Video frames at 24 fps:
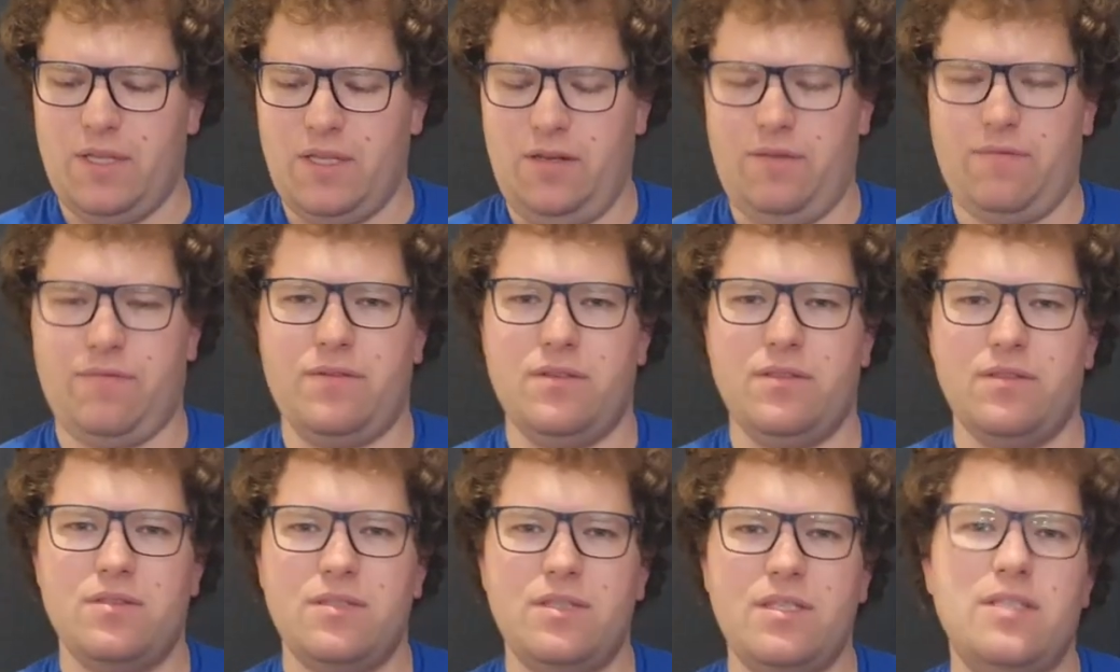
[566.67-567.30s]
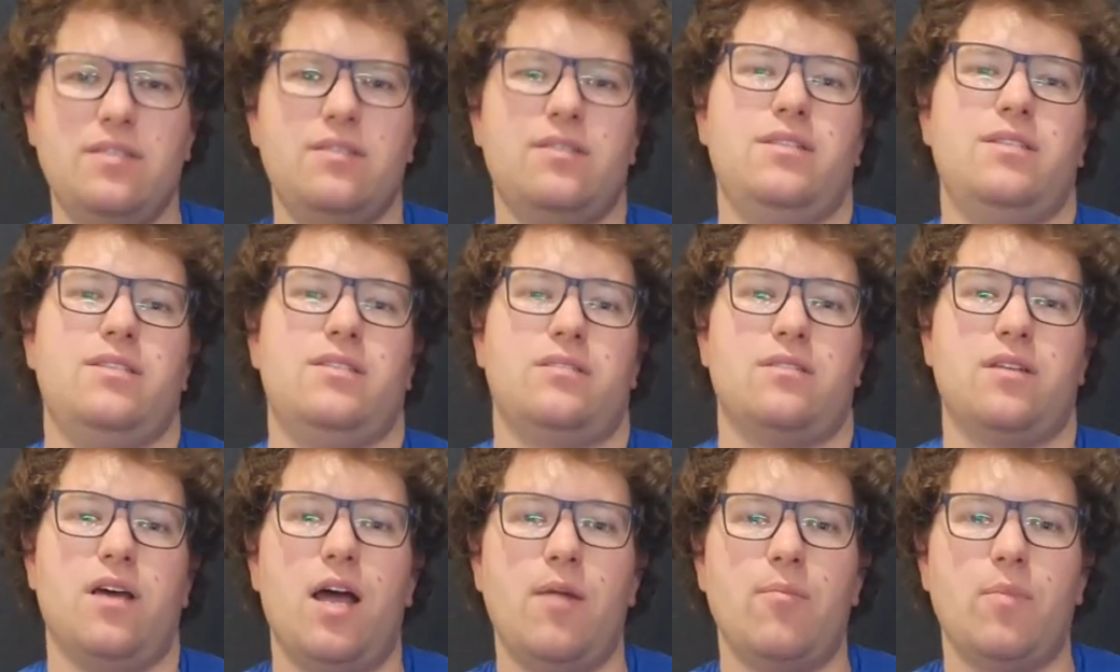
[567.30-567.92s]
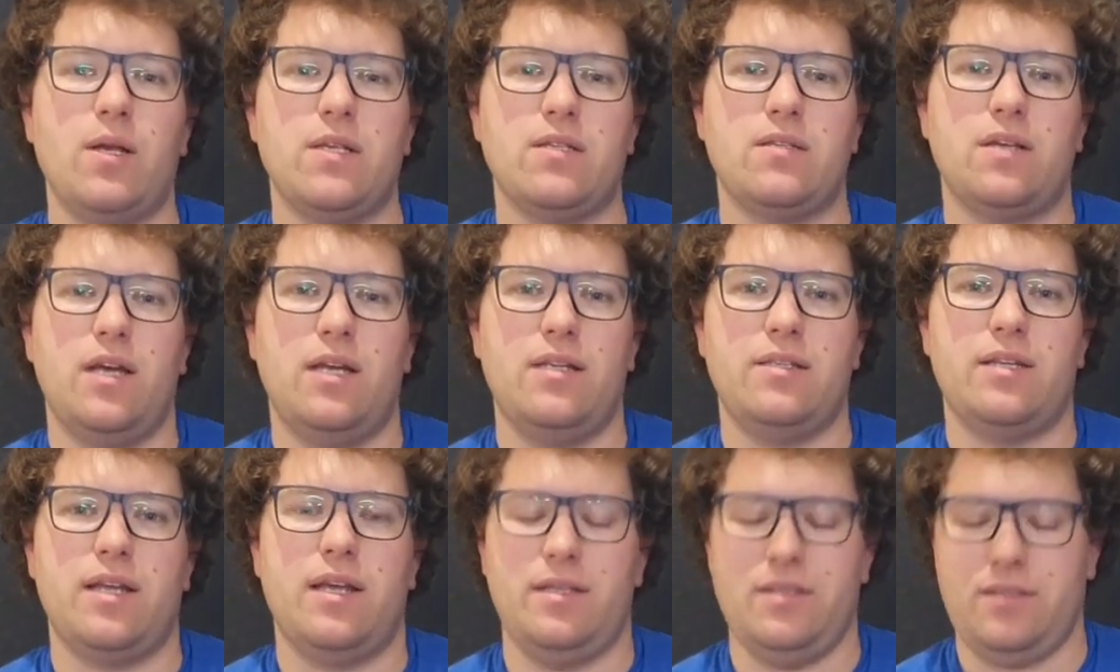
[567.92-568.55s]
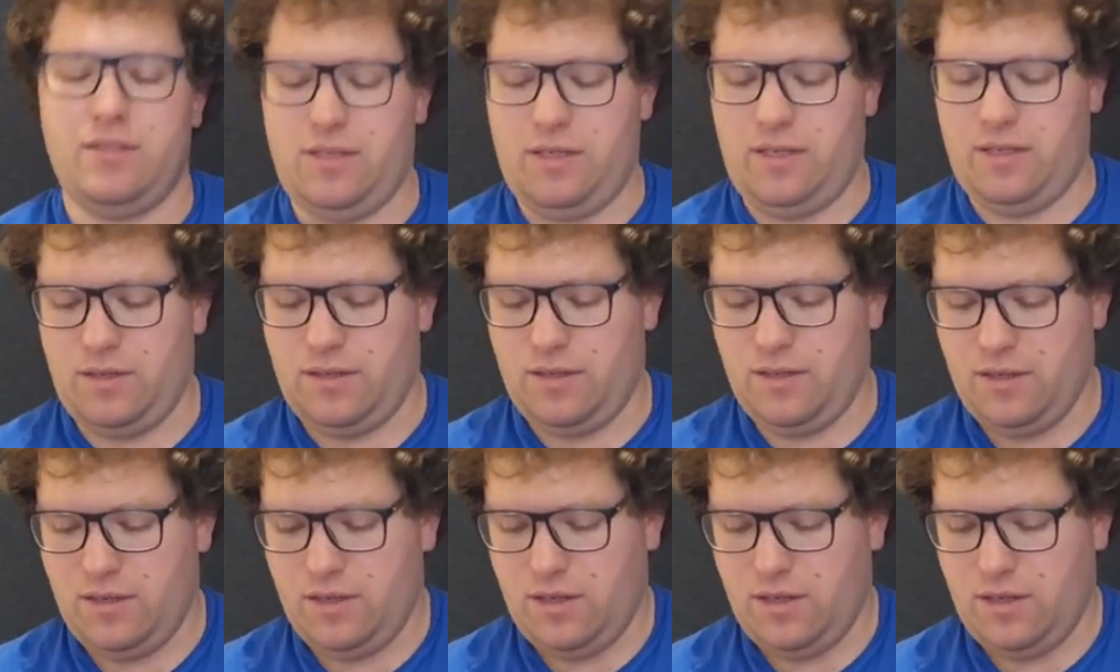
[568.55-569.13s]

the difference, is in a side-by-side taste.